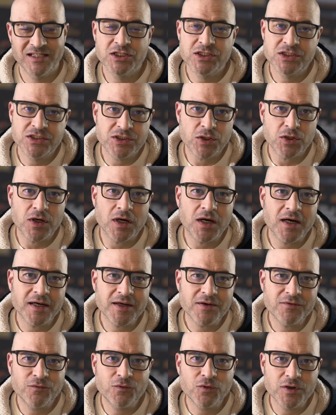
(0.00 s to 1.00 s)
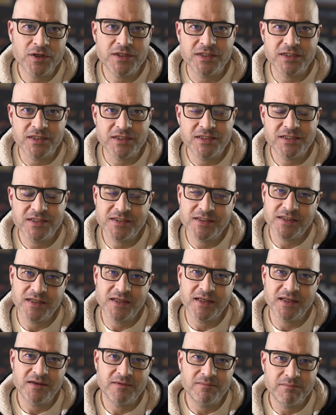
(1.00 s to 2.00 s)
So I avoided
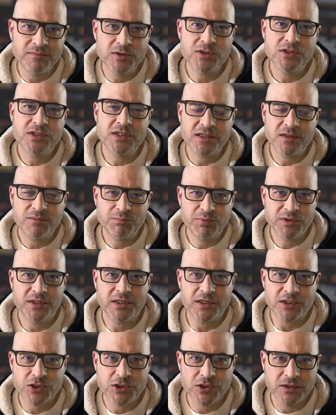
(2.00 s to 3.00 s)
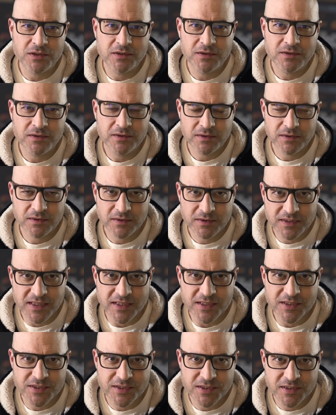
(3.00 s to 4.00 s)
the music production
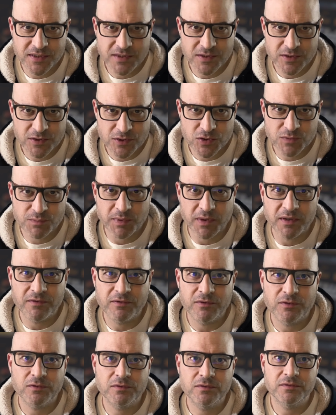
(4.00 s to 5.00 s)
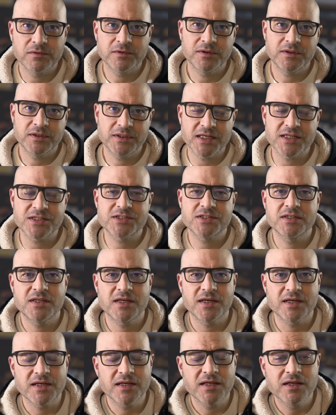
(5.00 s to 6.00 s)
death spiral
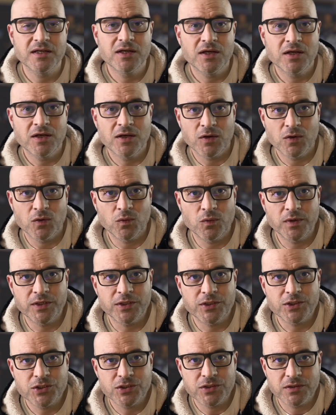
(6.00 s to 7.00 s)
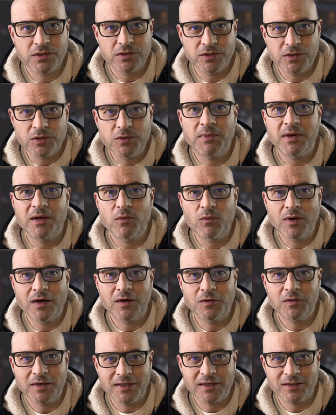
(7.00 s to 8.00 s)
yesterday, which you may
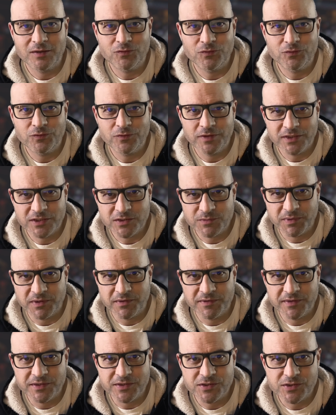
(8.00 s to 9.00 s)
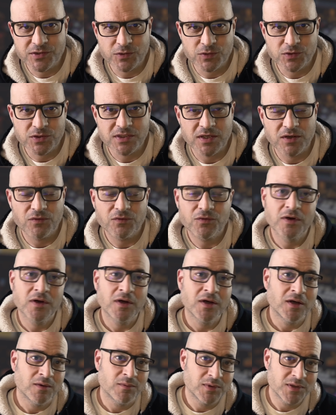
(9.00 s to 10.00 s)
well have experienced yourself,
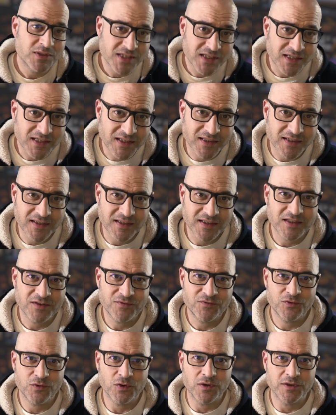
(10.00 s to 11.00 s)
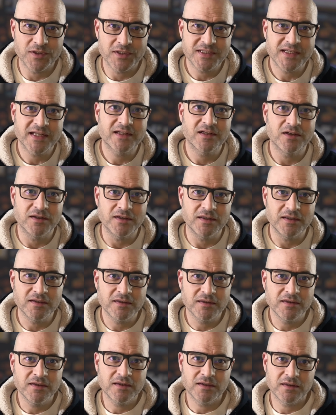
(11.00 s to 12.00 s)
particularly if you're on a deadline
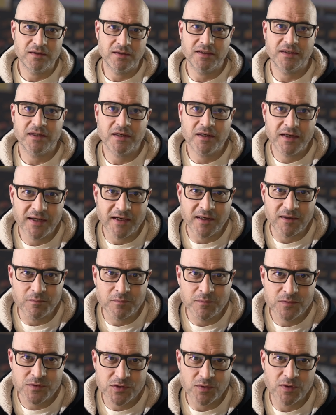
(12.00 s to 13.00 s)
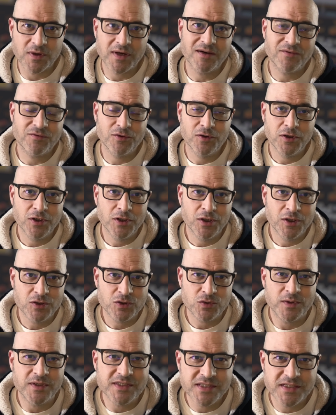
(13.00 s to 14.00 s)
like I am. So I have
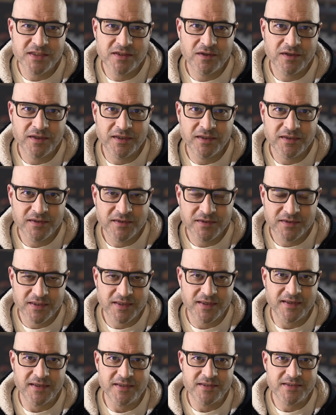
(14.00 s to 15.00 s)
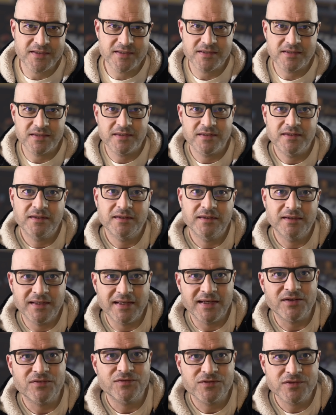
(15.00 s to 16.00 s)
29 days
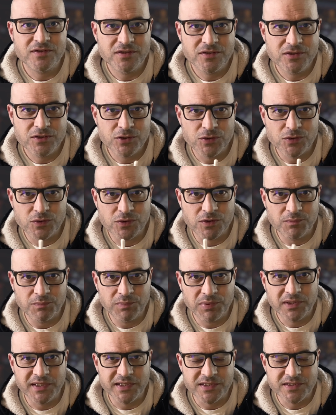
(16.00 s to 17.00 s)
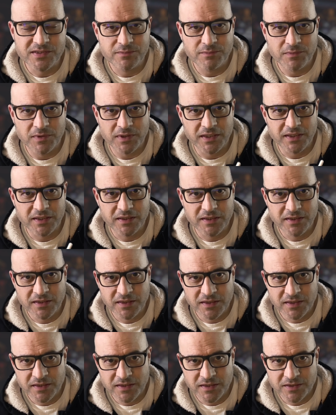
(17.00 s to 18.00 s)
left to complete my
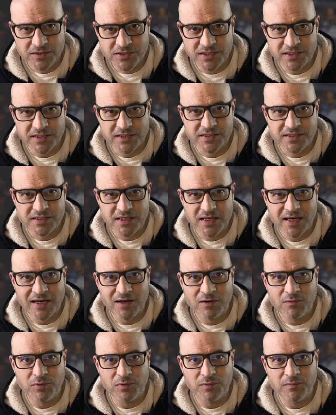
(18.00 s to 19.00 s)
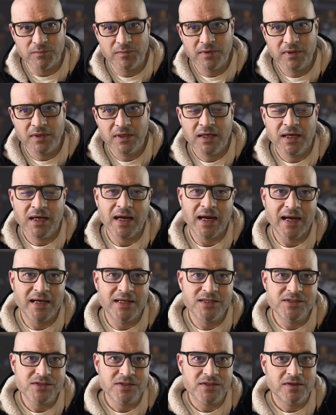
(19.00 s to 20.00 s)
6th album.
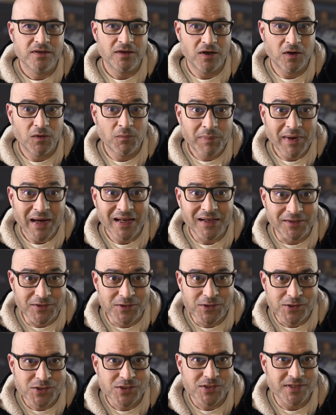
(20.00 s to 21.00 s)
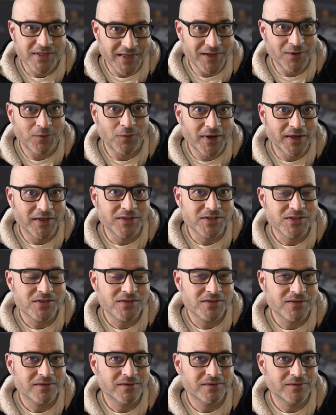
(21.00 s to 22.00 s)
And on balance, it went
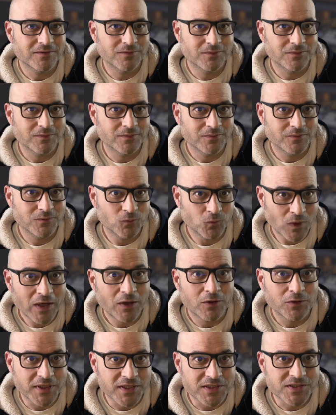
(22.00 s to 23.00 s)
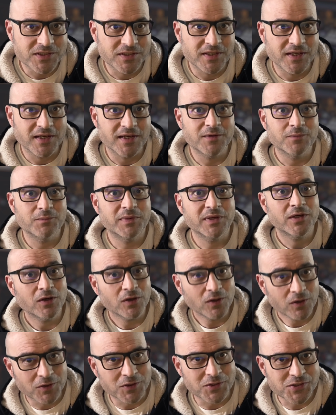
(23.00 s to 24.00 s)
well yesterday
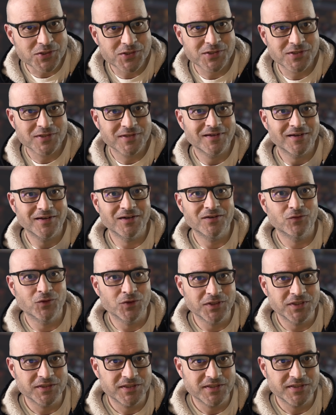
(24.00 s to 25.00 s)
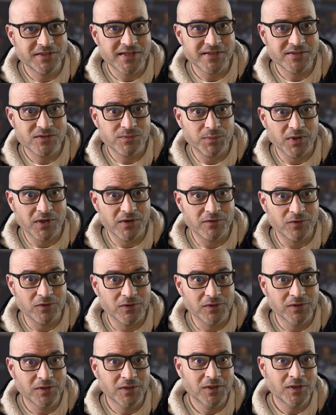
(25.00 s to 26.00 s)
because I avoided the death spiral.
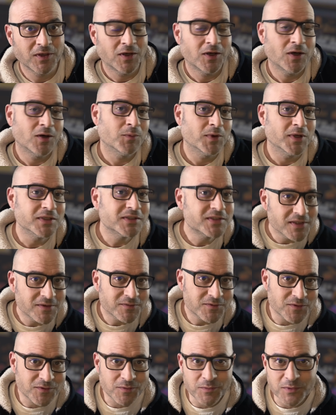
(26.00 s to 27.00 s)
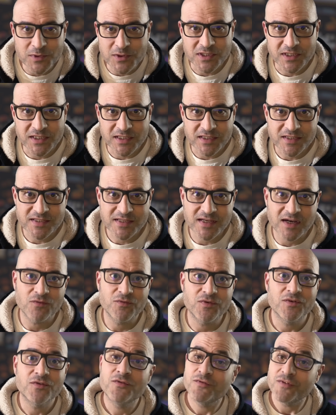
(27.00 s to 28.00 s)
But in terms of the music itself,
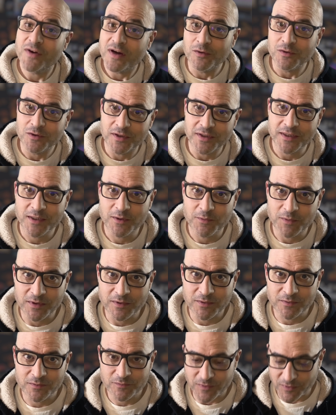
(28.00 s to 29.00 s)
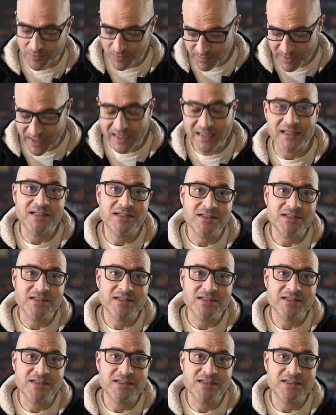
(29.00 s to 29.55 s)
it felt like it went very badly.